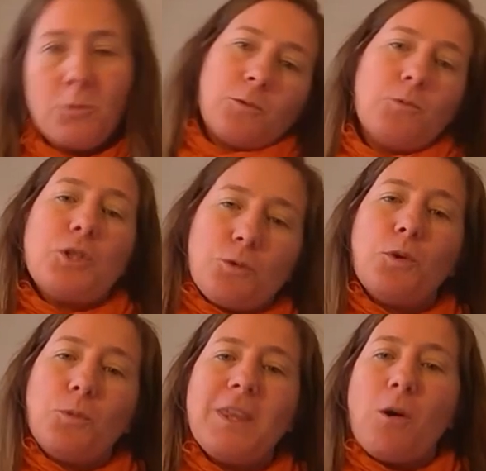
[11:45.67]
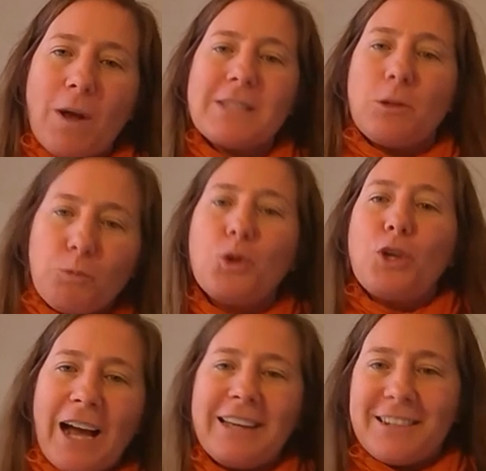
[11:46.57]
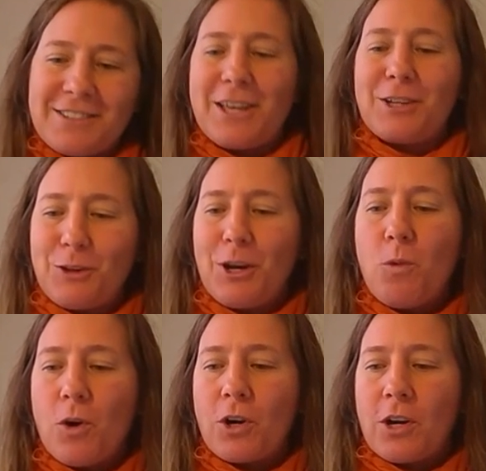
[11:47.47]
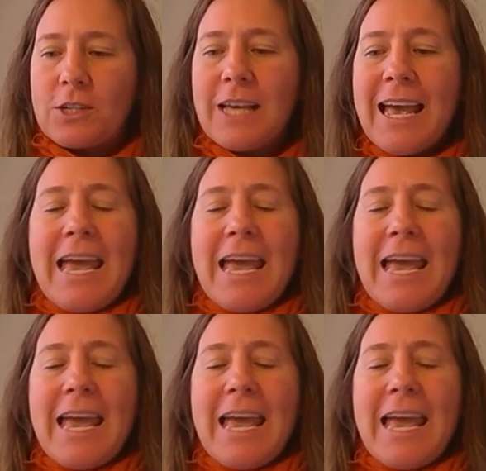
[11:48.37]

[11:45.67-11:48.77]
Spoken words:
which would be the ones that would hire sector A workers.